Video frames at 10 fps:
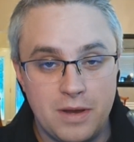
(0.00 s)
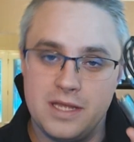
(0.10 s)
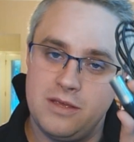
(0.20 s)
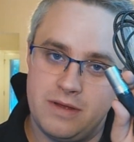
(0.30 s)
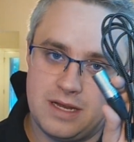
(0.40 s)

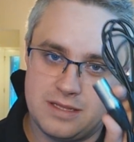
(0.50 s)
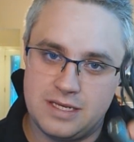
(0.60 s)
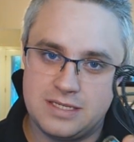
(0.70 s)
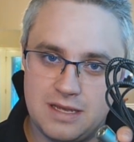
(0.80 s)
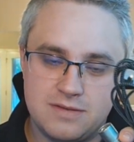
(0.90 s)
But you would at
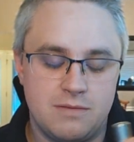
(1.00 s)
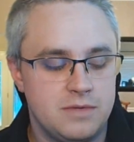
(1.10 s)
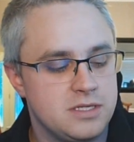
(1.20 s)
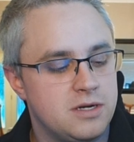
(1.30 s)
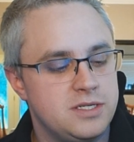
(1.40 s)
least have
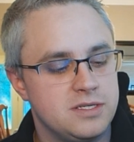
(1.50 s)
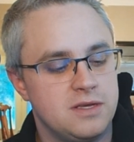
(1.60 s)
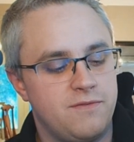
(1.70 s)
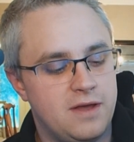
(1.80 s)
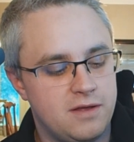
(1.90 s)
something to start
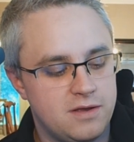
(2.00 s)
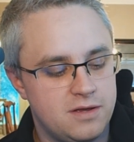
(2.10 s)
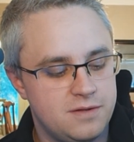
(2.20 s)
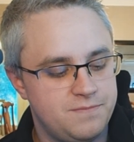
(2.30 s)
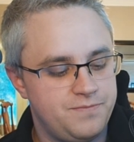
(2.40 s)
yourself out
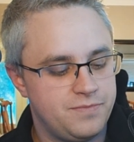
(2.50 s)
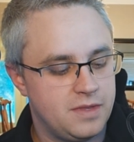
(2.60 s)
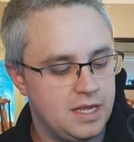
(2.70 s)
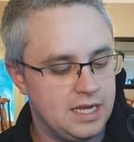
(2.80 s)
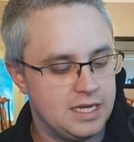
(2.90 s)
on,
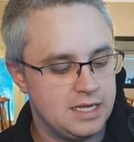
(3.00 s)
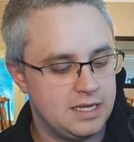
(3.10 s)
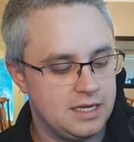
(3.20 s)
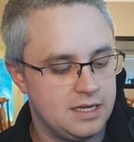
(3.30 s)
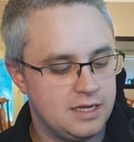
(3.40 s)
and